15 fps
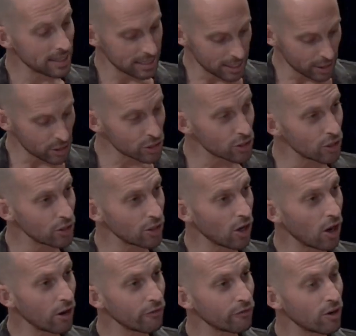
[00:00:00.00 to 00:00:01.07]
and this shirt
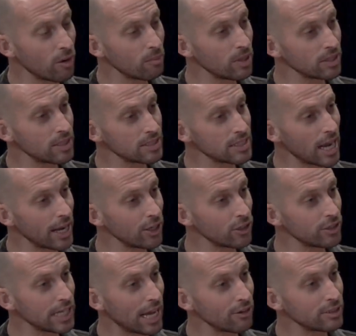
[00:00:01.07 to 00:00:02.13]
are from a designer
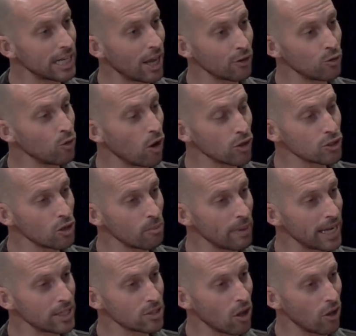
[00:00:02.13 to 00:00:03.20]
downtown who also
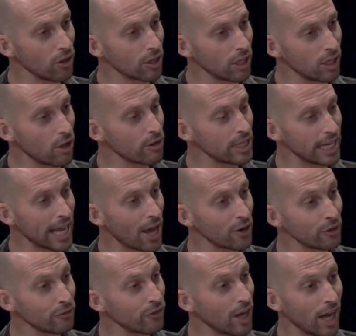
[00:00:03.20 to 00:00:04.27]
makes all the clothing out
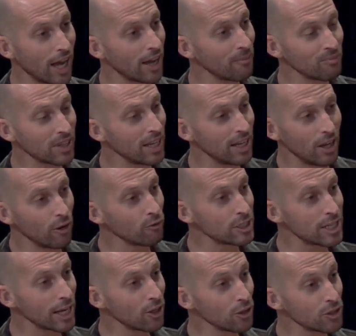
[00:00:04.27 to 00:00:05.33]
of
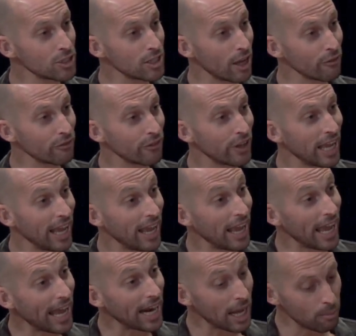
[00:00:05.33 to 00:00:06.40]
recycled stuff.
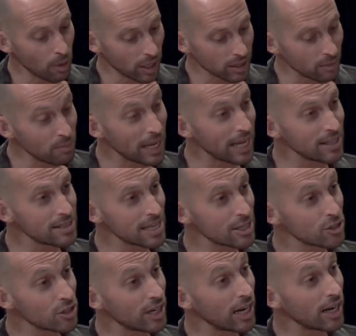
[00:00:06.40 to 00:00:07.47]
And I bought the pants
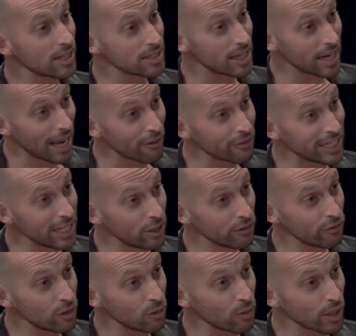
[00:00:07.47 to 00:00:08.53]
yesterday, and I said I have an
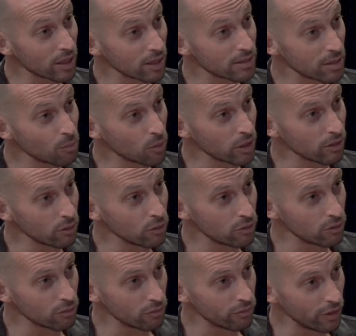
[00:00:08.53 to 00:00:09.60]
interview with someone who's
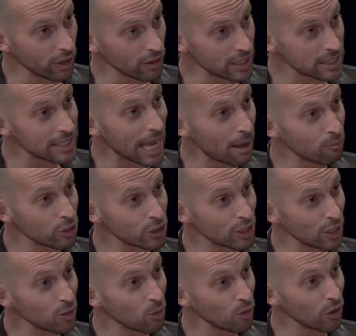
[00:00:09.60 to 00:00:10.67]
very established
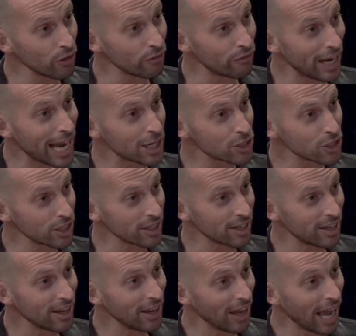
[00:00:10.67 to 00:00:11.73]
in the world of fashion.
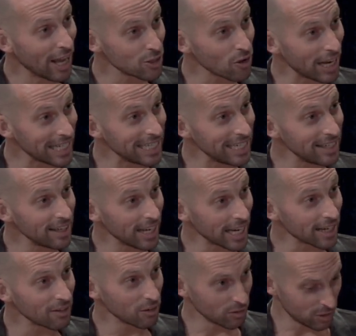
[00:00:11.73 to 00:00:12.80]
So I need
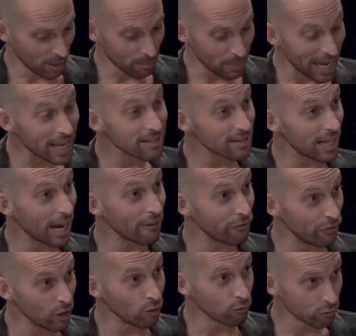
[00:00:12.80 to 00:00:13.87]
like some pants that I
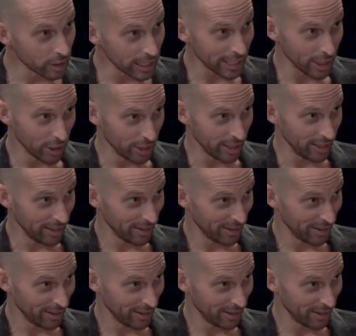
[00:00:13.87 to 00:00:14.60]
feel really good in.